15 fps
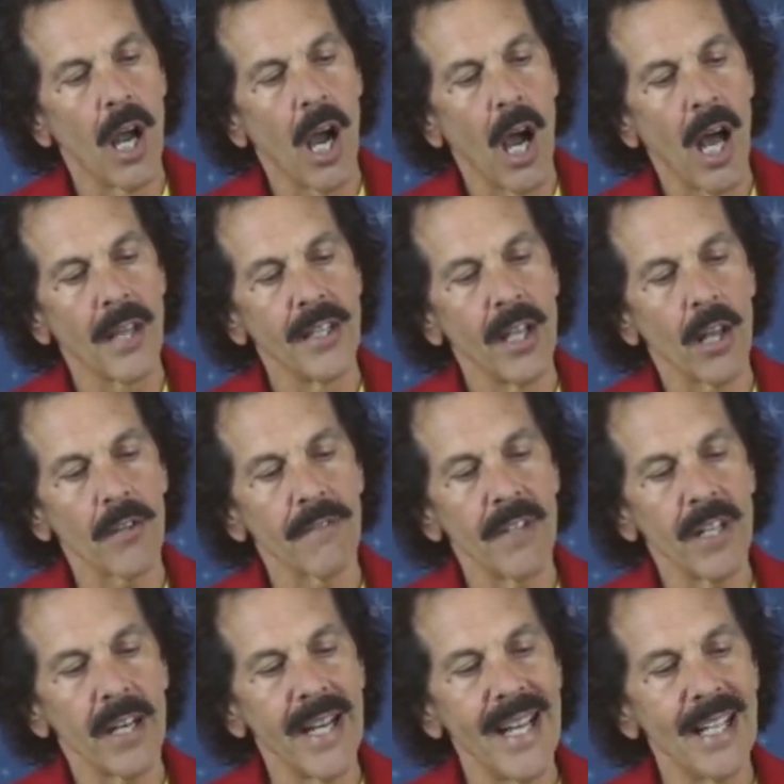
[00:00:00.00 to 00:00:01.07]
on the other
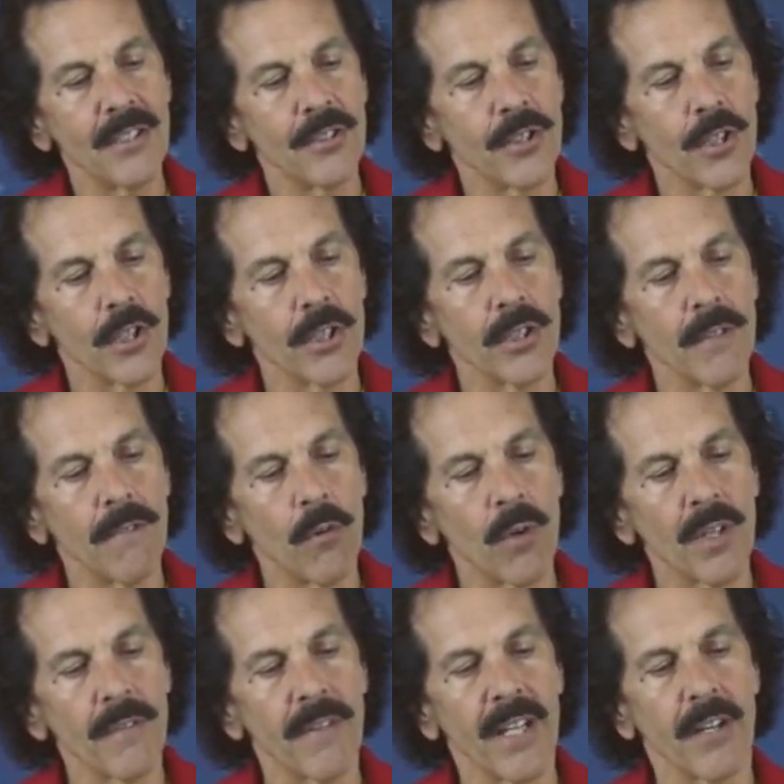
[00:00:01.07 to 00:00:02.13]
finger, and turn the
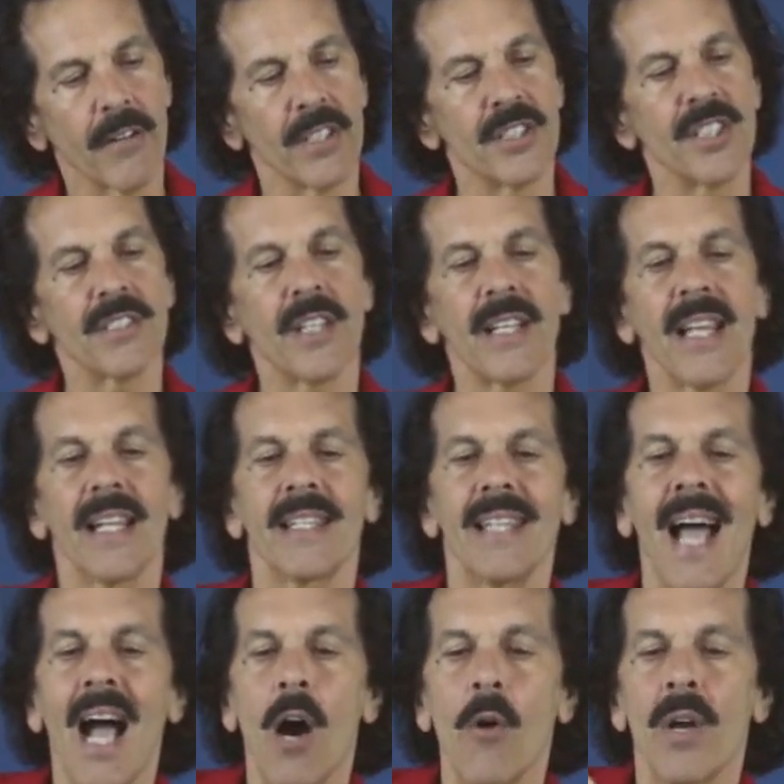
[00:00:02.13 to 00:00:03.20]
fourth finger. And just like that,
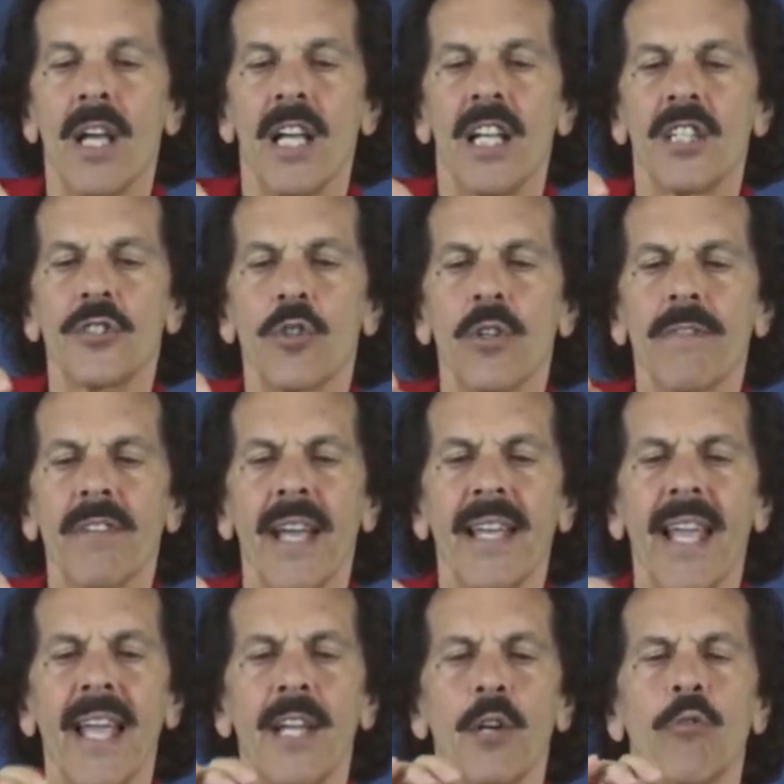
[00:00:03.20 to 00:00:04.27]
now it's sort of like
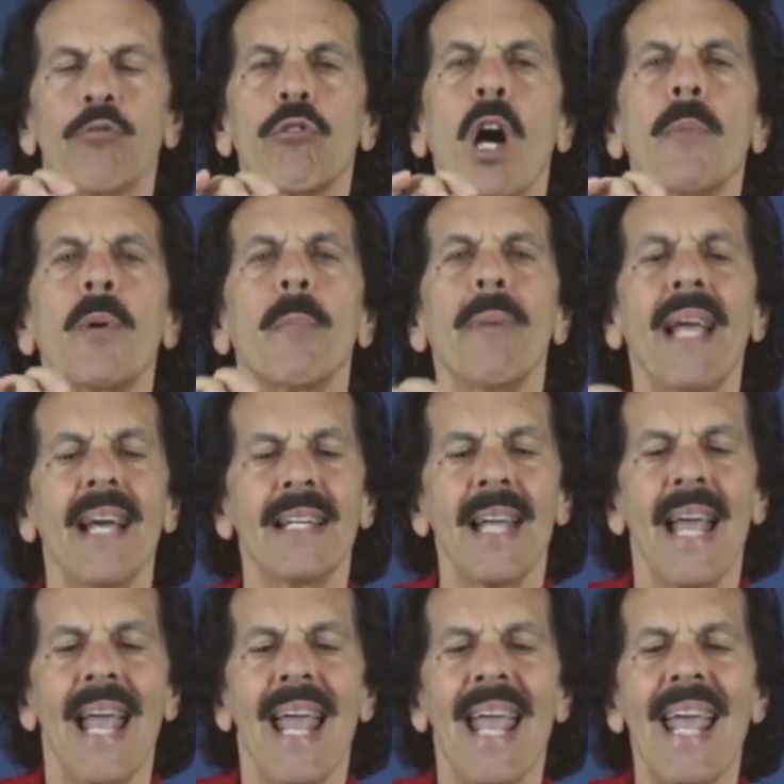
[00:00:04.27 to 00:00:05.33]
a rubber band
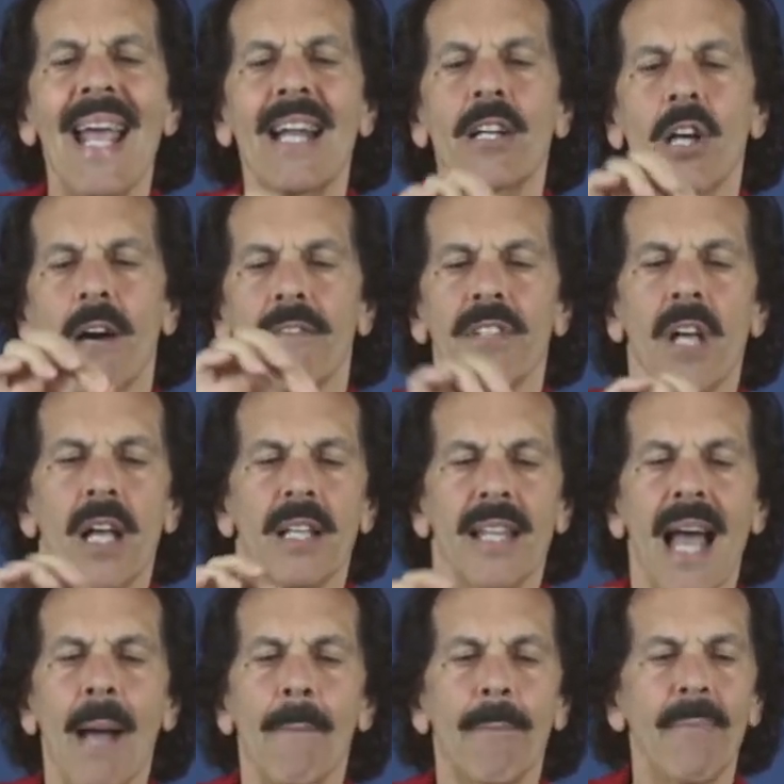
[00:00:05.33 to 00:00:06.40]
handcuff.
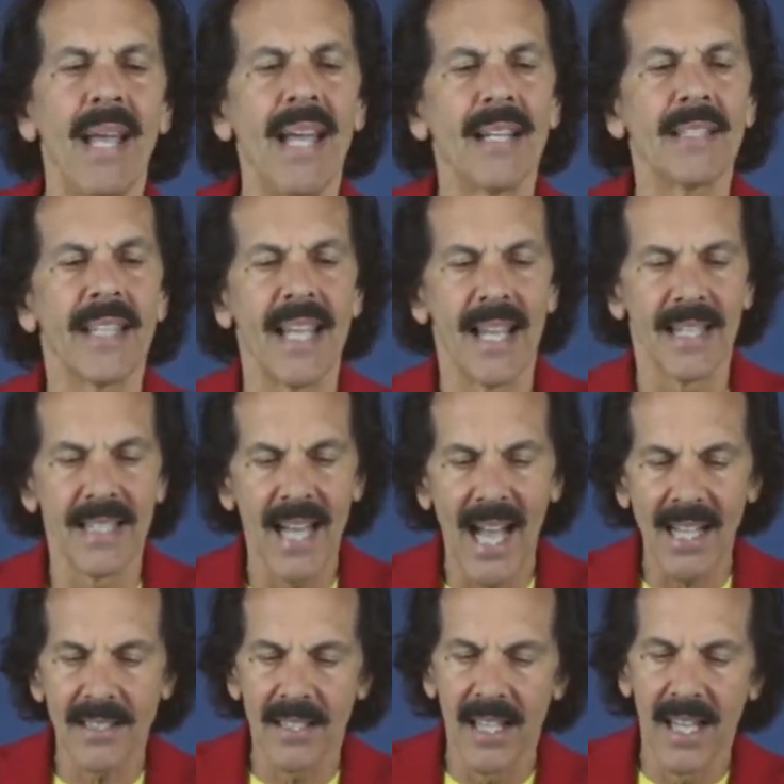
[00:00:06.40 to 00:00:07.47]
That band
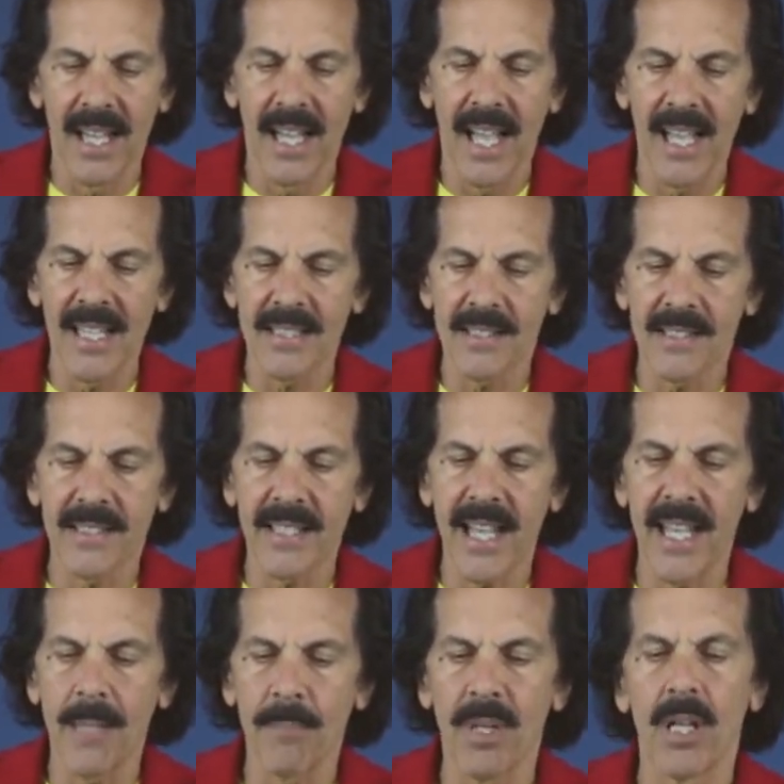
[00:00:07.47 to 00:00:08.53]
cannot
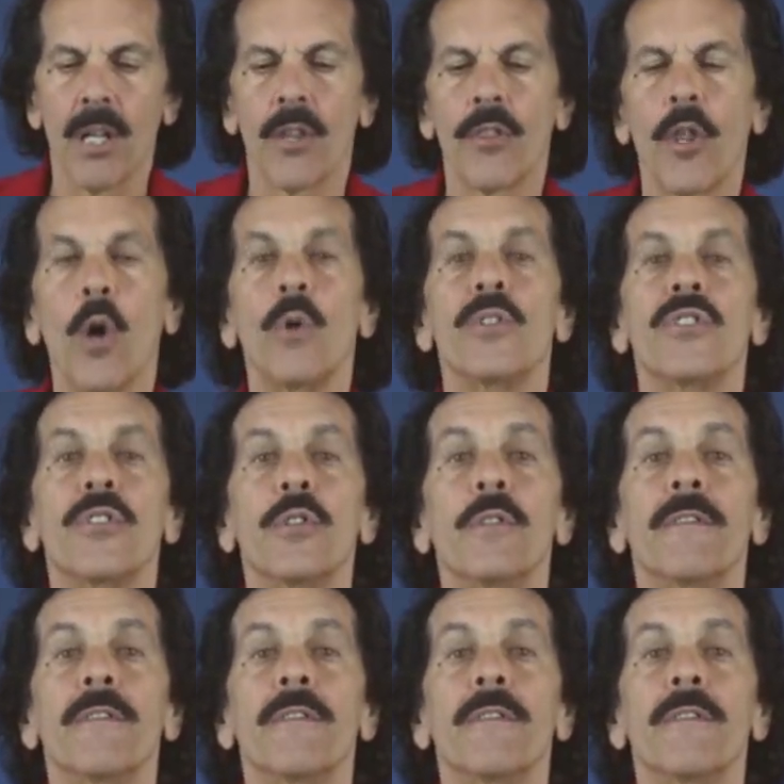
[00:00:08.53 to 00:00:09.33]
escape those two